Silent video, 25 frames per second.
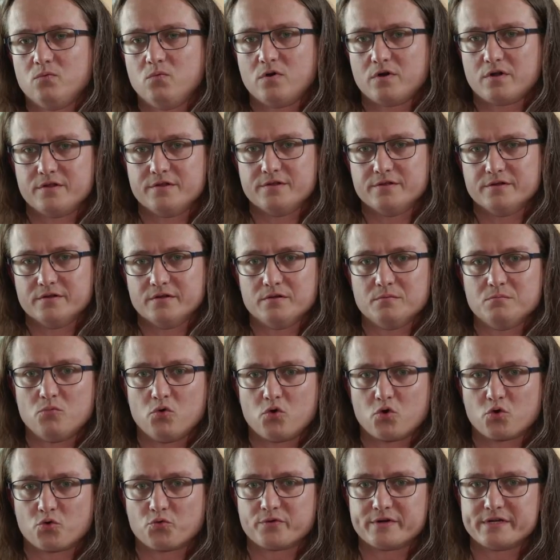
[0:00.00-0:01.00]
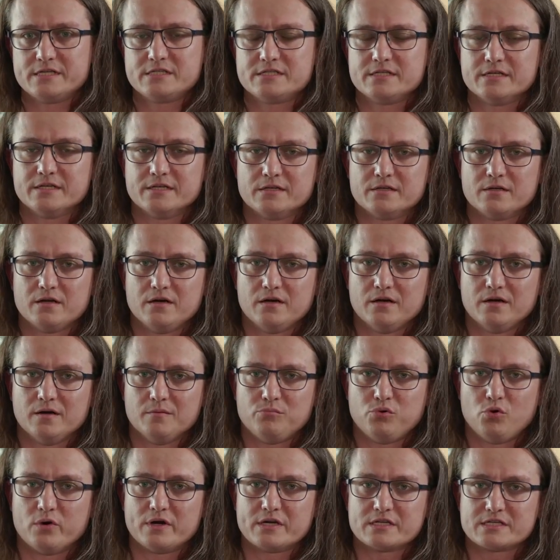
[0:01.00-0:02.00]
One of the more recent
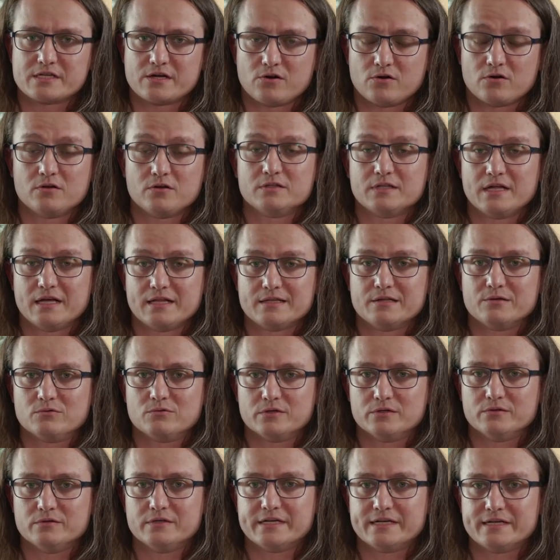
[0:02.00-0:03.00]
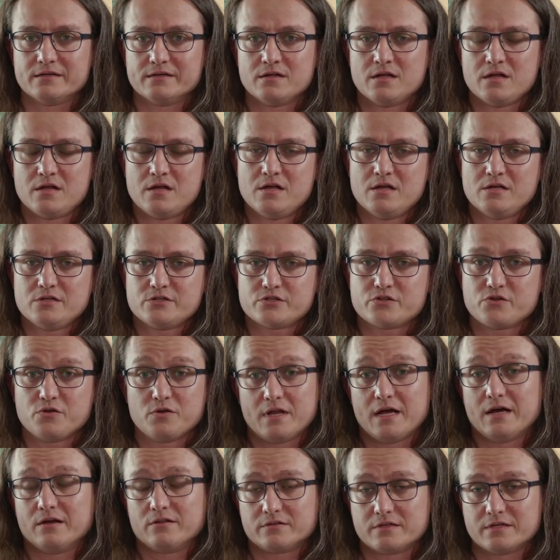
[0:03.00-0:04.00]
points I heard on that really
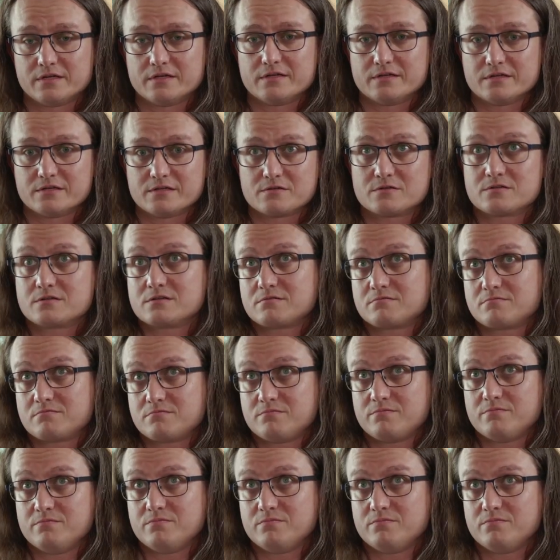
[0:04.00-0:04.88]
stood out, that is,